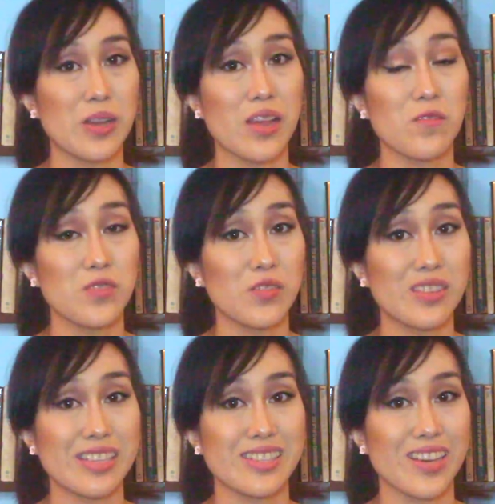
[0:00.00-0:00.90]
in
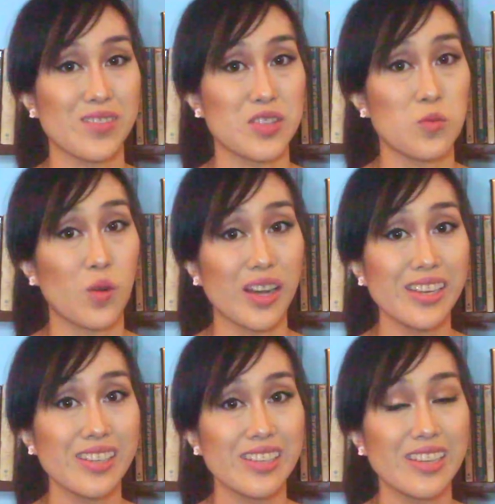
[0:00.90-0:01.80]
1571,
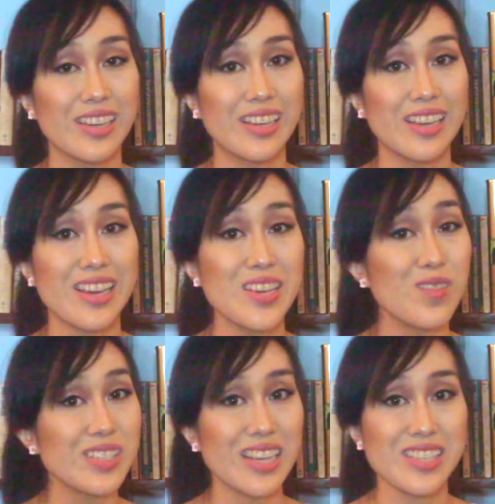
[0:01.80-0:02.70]
he
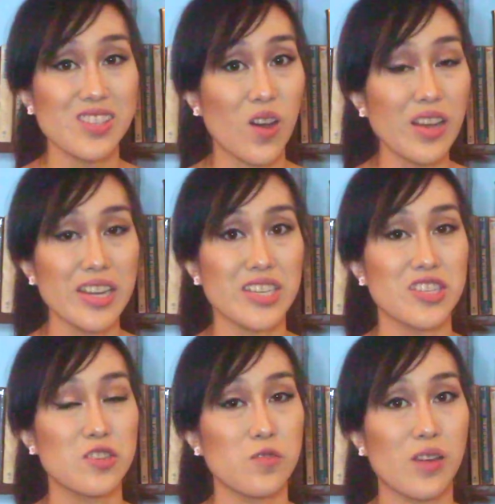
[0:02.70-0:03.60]
was
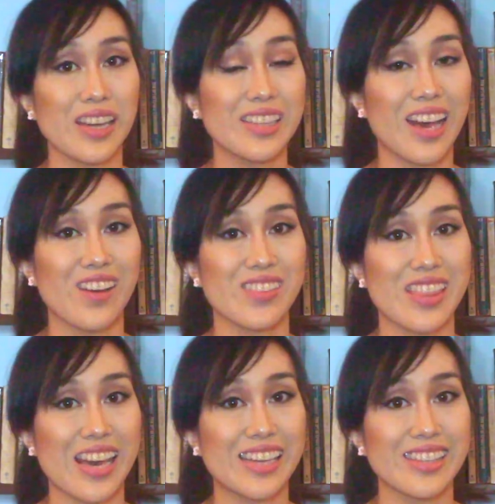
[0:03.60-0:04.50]
astonished to find out
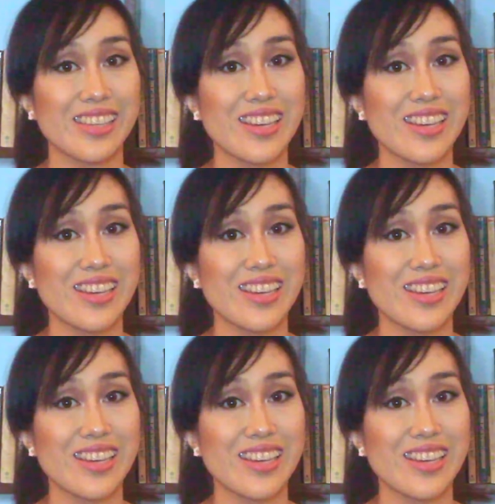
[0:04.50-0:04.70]
that